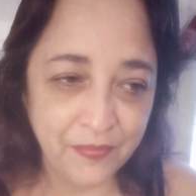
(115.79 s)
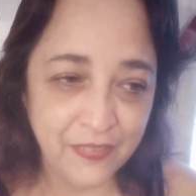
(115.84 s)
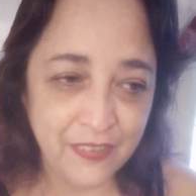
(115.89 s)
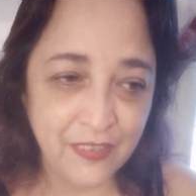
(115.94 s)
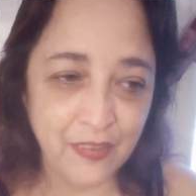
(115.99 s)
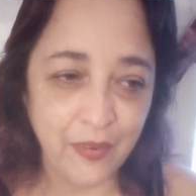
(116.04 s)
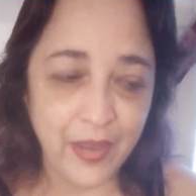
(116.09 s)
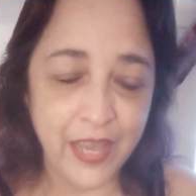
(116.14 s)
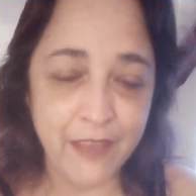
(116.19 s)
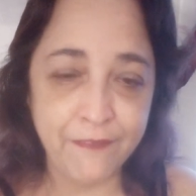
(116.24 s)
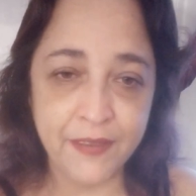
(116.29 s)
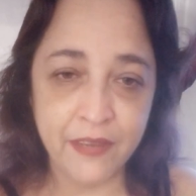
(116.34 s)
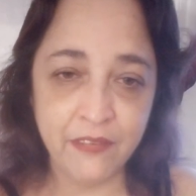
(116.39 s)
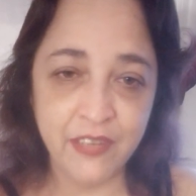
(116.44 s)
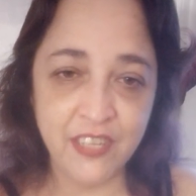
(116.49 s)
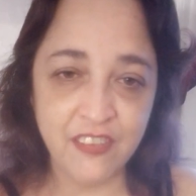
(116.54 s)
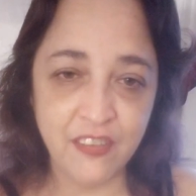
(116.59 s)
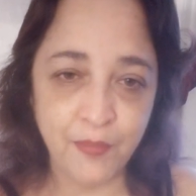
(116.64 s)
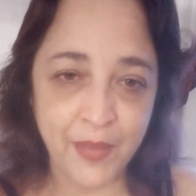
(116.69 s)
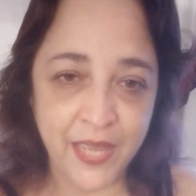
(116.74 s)
So I
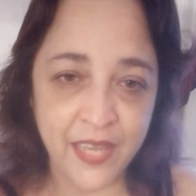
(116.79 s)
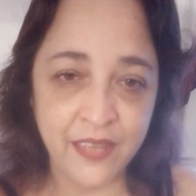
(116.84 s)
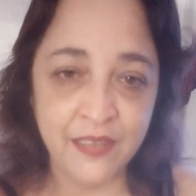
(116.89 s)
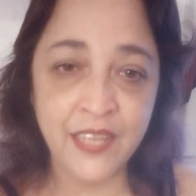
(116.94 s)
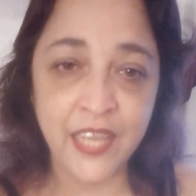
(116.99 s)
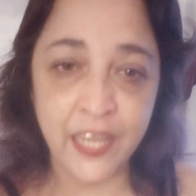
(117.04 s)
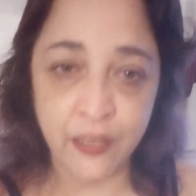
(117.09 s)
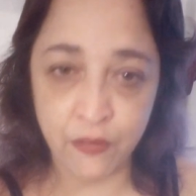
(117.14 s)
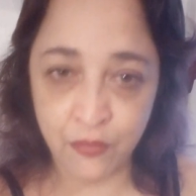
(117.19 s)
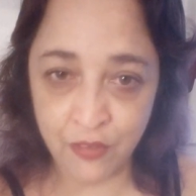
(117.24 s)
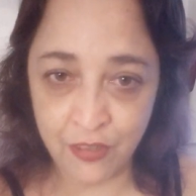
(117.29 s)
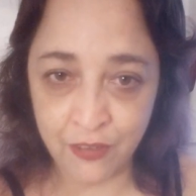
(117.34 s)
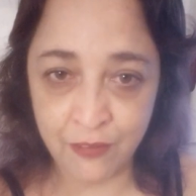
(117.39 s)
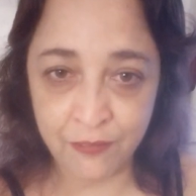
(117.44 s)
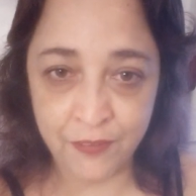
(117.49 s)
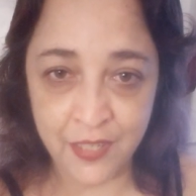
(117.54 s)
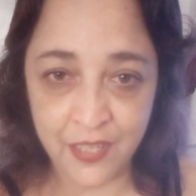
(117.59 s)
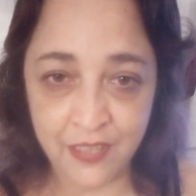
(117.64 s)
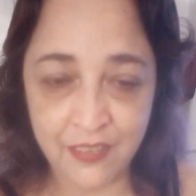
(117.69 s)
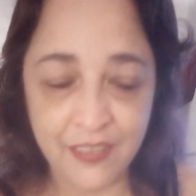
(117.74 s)
found his band
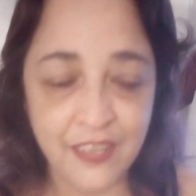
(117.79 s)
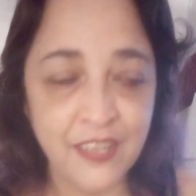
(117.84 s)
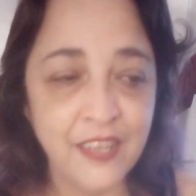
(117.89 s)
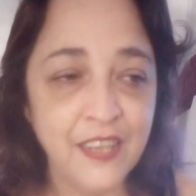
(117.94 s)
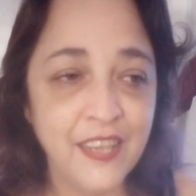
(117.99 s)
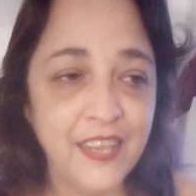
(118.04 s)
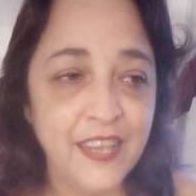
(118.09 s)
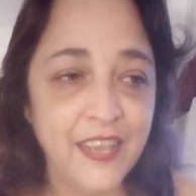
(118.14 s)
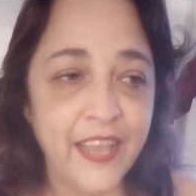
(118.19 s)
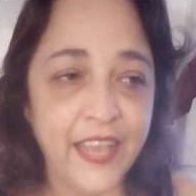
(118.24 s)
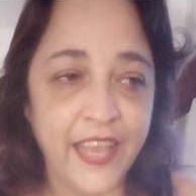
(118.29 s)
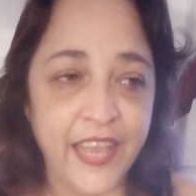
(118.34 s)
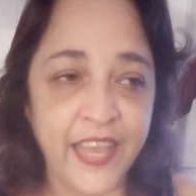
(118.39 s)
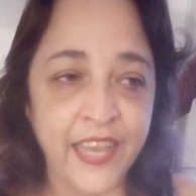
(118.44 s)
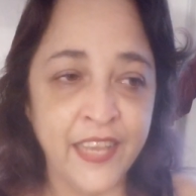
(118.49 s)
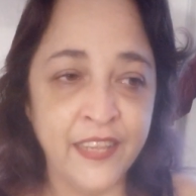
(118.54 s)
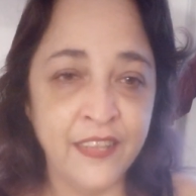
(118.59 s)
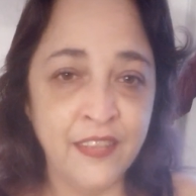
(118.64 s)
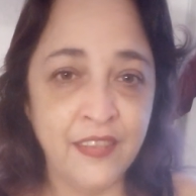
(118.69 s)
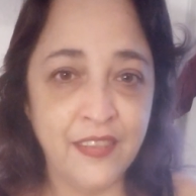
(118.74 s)
Counterfeit
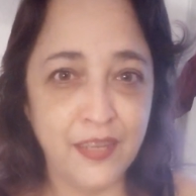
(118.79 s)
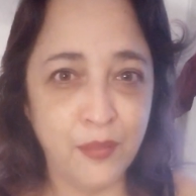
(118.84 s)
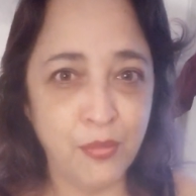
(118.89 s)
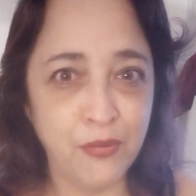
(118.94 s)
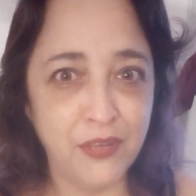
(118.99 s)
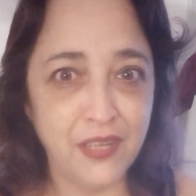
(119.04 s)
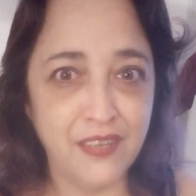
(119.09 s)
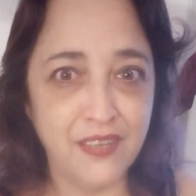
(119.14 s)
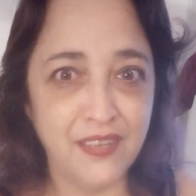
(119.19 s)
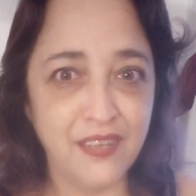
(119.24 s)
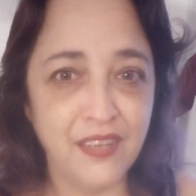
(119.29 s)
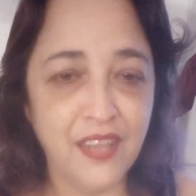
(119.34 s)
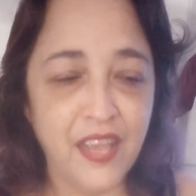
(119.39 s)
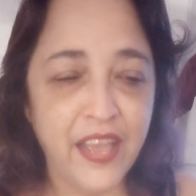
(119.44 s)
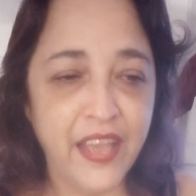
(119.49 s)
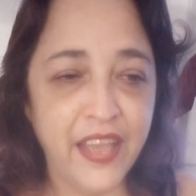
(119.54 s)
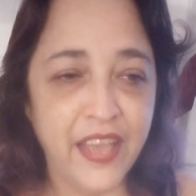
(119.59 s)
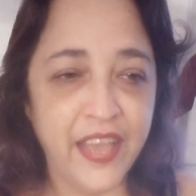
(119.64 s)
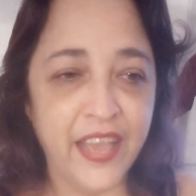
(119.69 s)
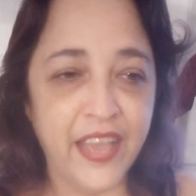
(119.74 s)
and they're pretty good
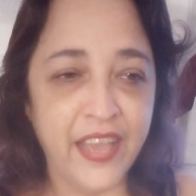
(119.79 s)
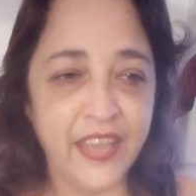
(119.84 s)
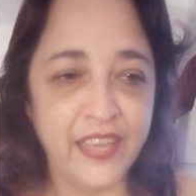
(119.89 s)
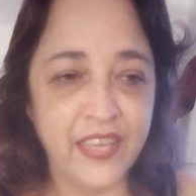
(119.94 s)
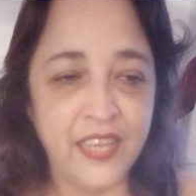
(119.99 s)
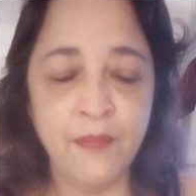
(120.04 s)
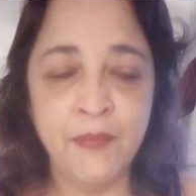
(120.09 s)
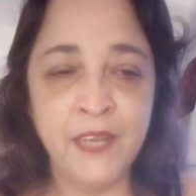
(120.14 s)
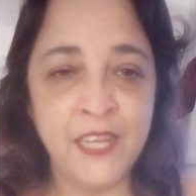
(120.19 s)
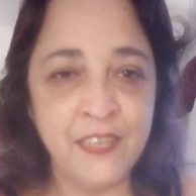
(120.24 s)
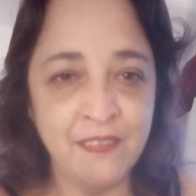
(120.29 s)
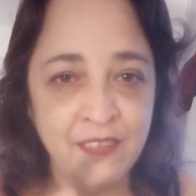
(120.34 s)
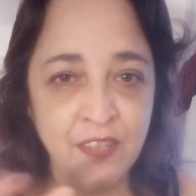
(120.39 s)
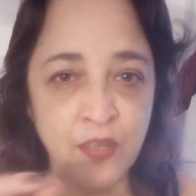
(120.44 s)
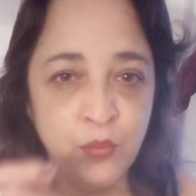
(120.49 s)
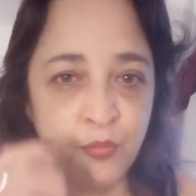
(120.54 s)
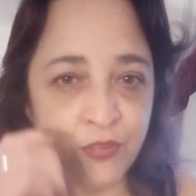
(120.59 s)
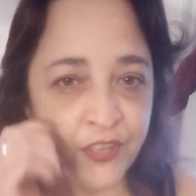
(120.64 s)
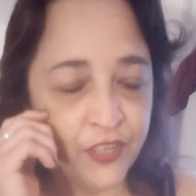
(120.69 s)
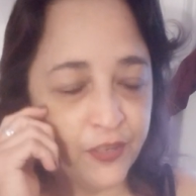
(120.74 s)
him and his
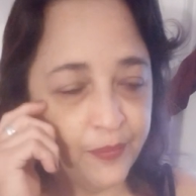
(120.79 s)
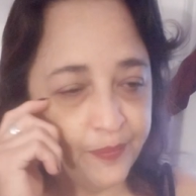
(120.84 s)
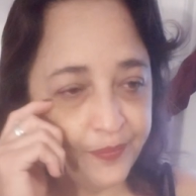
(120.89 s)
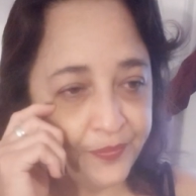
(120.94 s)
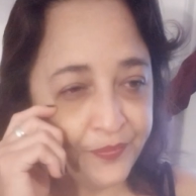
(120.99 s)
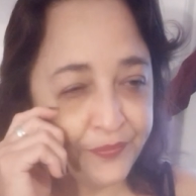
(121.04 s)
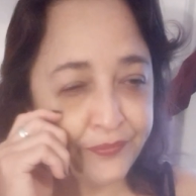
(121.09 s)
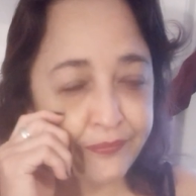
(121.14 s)
little brother.